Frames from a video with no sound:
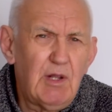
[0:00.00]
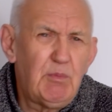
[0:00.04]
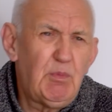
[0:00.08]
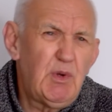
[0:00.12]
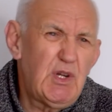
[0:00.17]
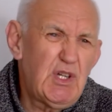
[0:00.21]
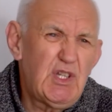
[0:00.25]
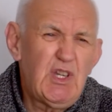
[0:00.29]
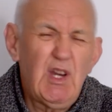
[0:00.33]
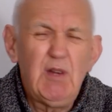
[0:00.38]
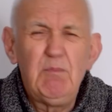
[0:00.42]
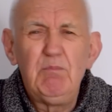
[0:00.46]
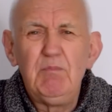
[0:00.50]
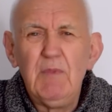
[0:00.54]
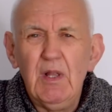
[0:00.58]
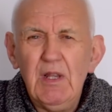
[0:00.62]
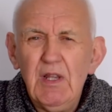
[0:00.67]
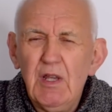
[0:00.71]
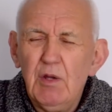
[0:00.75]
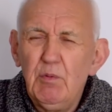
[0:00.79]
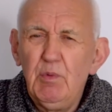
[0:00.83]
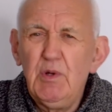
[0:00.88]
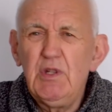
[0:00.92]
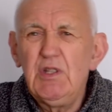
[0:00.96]
He wished he'd,
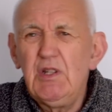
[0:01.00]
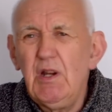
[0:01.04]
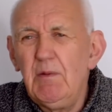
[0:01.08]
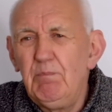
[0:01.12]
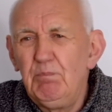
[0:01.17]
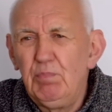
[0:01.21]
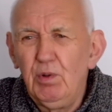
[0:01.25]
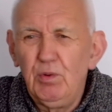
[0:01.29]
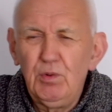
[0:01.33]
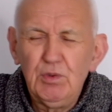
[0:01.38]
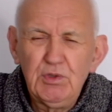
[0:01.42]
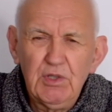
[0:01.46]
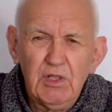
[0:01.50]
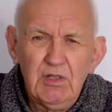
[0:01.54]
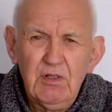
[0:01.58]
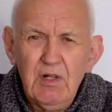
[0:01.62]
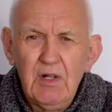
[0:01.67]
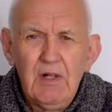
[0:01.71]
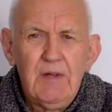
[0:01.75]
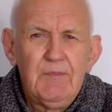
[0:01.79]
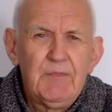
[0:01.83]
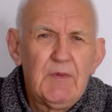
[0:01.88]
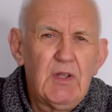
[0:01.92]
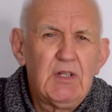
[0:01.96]
he wished he'd bought a,
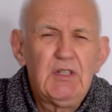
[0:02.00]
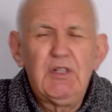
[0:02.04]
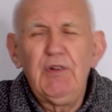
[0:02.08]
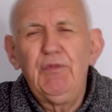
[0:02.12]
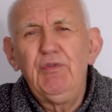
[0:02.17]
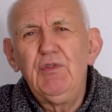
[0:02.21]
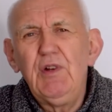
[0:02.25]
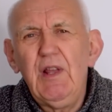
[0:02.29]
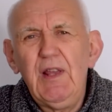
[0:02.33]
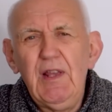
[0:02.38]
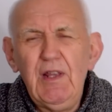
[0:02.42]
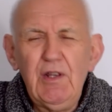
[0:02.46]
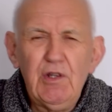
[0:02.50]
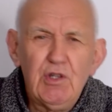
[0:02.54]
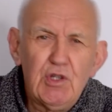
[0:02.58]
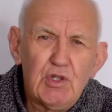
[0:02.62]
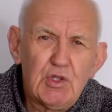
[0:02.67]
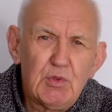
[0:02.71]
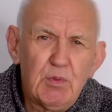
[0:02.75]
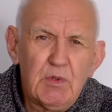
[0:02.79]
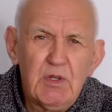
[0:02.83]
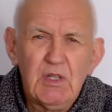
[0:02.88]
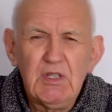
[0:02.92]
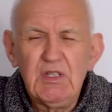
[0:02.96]
a different
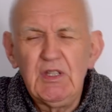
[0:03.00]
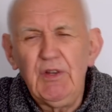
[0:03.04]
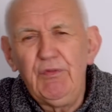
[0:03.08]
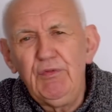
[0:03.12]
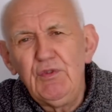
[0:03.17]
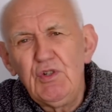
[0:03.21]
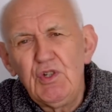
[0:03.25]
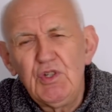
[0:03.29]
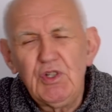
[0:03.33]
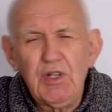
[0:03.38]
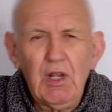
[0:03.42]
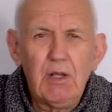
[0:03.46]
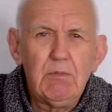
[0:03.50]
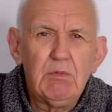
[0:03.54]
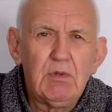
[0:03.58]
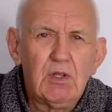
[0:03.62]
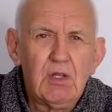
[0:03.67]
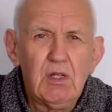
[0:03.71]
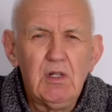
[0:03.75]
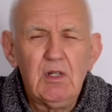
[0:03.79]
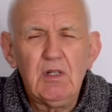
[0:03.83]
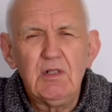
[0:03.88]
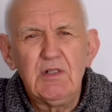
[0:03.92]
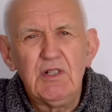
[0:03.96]
house with a different shaped
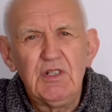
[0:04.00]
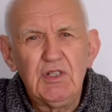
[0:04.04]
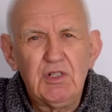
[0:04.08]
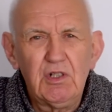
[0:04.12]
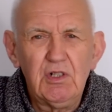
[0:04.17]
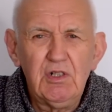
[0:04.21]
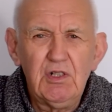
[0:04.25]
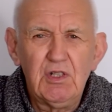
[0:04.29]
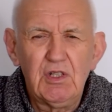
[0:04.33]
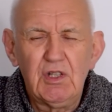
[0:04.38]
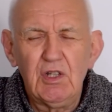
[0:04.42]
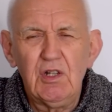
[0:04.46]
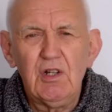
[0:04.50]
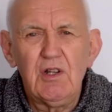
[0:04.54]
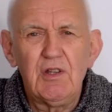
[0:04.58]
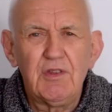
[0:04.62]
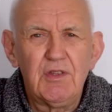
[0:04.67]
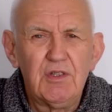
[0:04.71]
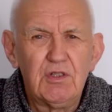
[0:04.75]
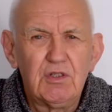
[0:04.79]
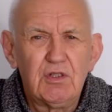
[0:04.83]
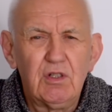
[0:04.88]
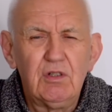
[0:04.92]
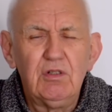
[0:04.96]
garden. He's got a
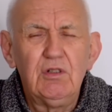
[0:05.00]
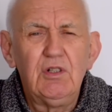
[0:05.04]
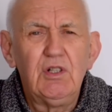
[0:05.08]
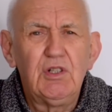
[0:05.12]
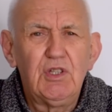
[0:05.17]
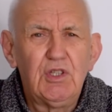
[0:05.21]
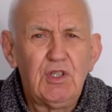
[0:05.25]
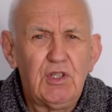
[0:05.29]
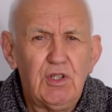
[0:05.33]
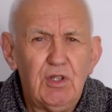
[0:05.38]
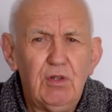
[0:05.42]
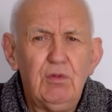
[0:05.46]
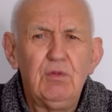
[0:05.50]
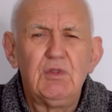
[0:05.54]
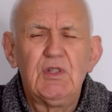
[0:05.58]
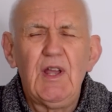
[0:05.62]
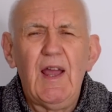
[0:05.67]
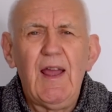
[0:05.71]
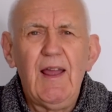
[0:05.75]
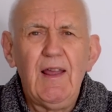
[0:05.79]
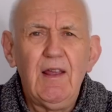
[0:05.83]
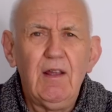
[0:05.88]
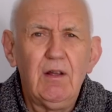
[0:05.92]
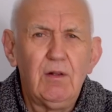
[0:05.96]
garden that's got an acute
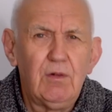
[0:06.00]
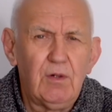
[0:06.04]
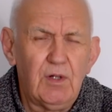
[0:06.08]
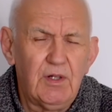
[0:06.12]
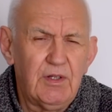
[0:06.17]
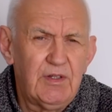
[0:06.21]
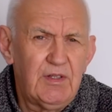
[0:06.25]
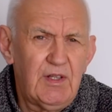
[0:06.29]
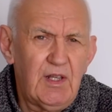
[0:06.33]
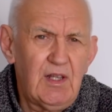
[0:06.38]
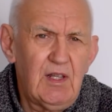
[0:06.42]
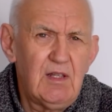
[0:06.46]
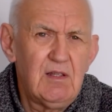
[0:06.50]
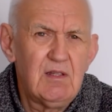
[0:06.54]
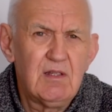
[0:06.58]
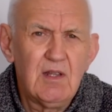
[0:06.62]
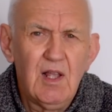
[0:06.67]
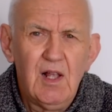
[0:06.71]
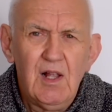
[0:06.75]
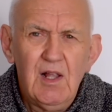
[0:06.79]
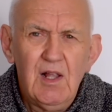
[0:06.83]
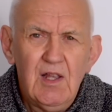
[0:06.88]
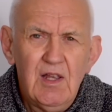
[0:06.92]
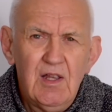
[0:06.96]
angle at the end
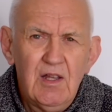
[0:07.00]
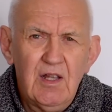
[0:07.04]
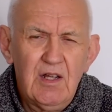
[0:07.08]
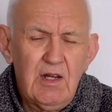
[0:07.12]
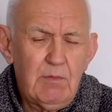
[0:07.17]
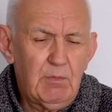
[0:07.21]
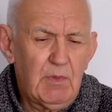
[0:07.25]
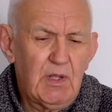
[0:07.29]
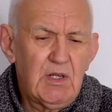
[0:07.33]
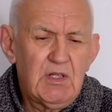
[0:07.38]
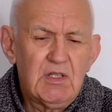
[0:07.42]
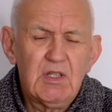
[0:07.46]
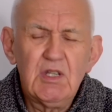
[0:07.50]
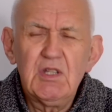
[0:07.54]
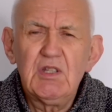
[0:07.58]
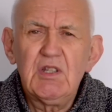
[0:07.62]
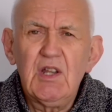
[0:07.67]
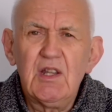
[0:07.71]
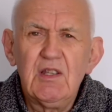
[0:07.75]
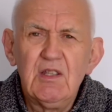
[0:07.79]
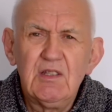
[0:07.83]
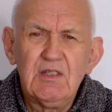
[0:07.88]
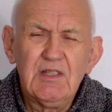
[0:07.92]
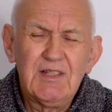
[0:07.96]
and it means to
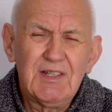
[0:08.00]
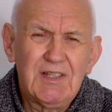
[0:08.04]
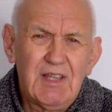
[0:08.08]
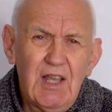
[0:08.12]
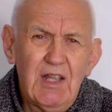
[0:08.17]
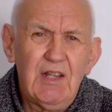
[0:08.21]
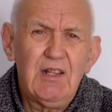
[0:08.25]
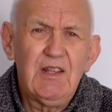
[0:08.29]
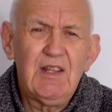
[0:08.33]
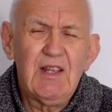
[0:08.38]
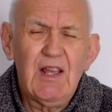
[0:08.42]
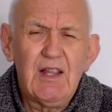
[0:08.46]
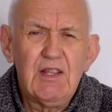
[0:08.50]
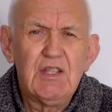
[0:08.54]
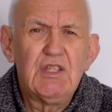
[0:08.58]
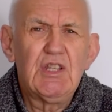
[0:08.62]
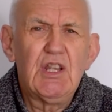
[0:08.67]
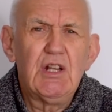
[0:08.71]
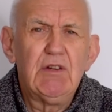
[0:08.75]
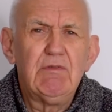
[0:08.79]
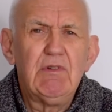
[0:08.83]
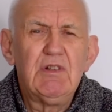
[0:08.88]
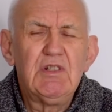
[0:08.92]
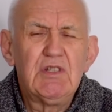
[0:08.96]
say that to get the
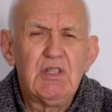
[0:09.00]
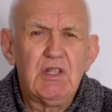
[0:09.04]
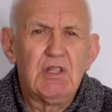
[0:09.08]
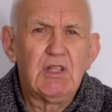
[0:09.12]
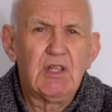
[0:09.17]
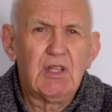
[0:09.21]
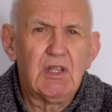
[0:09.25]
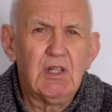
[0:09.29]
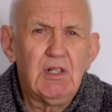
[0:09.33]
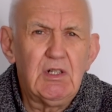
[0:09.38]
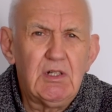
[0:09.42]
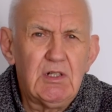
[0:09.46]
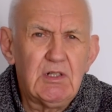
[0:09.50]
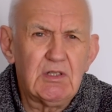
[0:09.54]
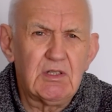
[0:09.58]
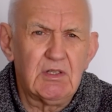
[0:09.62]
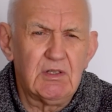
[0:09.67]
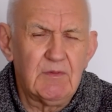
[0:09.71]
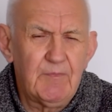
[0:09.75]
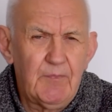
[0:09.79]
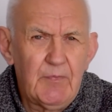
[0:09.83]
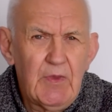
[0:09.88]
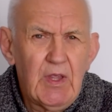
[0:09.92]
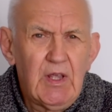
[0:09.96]
antenna into the
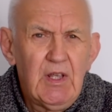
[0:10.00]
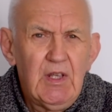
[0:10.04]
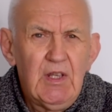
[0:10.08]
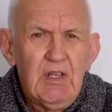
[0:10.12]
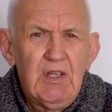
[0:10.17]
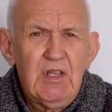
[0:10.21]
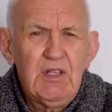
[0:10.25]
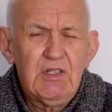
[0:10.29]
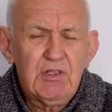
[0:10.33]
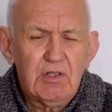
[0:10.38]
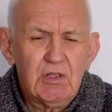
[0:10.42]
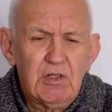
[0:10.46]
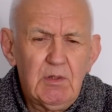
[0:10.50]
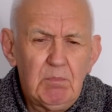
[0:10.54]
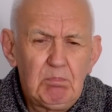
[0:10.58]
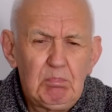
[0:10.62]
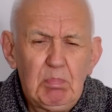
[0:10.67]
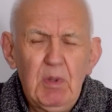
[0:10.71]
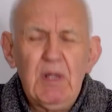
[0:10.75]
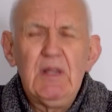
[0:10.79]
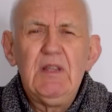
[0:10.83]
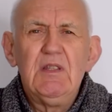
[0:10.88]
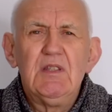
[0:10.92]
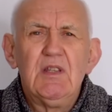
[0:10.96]
garden, it's got to
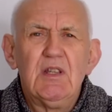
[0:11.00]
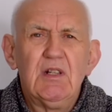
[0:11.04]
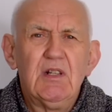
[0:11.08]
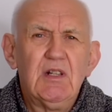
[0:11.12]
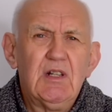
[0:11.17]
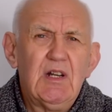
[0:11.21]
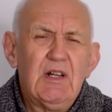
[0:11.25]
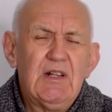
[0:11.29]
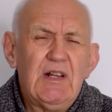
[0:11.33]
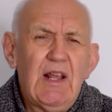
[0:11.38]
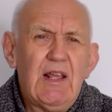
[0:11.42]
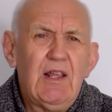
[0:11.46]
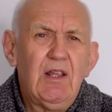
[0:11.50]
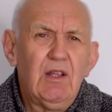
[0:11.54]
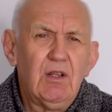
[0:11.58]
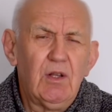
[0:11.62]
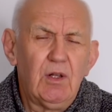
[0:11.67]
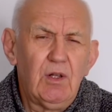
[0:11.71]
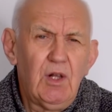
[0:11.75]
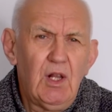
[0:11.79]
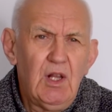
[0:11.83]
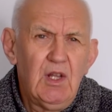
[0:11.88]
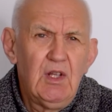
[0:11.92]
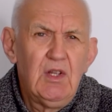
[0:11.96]
bend it at an
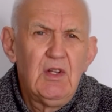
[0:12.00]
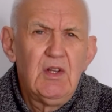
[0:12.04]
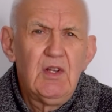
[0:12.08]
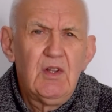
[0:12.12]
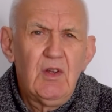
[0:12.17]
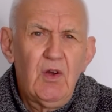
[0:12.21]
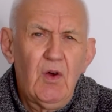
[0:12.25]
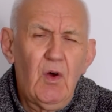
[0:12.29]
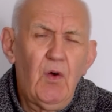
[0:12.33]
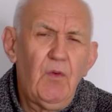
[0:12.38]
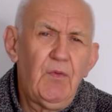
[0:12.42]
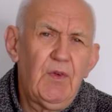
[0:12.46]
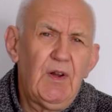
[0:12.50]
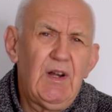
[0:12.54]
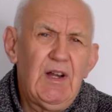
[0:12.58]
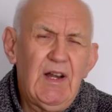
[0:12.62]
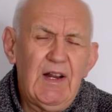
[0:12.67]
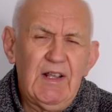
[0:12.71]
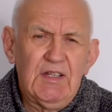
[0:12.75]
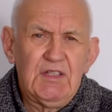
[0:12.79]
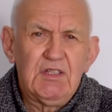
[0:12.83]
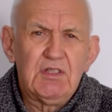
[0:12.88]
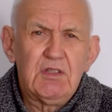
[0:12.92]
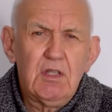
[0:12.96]
angle of
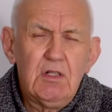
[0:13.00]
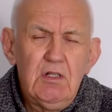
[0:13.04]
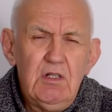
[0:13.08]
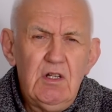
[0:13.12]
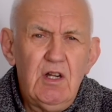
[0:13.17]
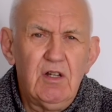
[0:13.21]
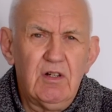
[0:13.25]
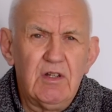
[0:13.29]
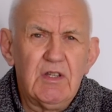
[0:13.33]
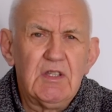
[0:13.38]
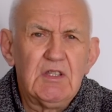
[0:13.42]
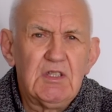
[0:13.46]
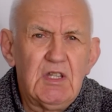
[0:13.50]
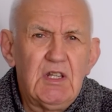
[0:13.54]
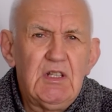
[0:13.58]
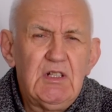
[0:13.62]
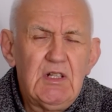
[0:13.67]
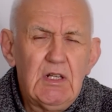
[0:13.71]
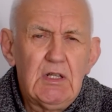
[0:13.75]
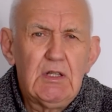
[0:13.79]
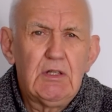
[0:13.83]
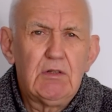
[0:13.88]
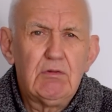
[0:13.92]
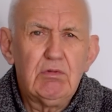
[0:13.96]
less than 90
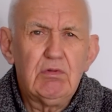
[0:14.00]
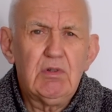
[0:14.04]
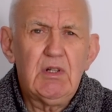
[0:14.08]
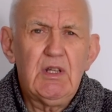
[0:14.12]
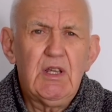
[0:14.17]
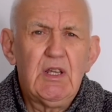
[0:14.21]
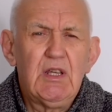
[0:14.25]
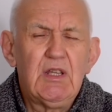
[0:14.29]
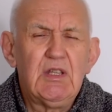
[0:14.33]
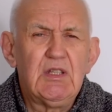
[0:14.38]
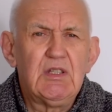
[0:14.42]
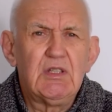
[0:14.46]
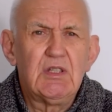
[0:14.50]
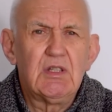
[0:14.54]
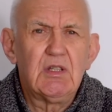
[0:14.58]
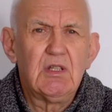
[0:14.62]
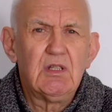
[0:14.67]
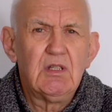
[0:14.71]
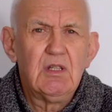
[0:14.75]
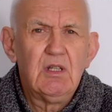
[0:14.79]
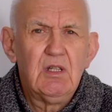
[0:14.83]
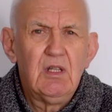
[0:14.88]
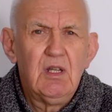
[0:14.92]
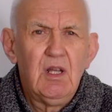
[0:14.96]
degrees.
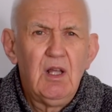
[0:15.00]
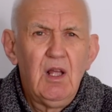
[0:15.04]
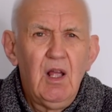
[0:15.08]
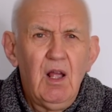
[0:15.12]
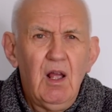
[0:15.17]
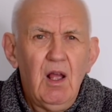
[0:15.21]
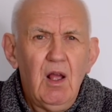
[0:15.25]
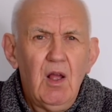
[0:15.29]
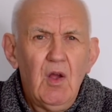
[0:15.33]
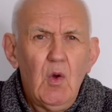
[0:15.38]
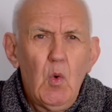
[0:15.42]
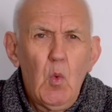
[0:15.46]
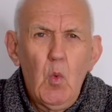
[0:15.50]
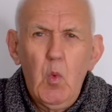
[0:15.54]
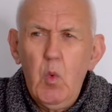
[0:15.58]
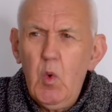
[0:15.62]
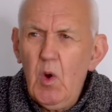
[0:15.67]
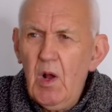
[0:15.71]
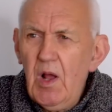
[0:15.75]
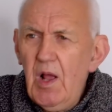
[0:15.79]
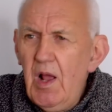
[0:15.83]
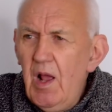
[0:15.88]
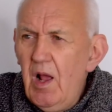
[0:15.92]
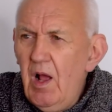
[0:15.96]

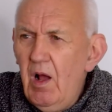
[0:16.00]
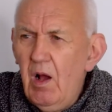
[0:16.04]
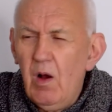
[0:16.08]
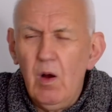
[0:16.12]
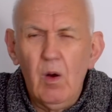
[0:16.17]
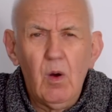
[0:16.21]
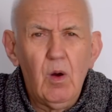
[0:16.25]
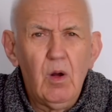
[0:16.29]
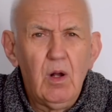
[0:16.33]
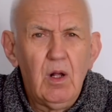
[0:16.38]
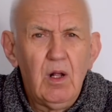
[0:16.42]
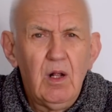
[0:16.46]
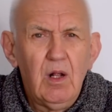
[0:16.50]
Wow!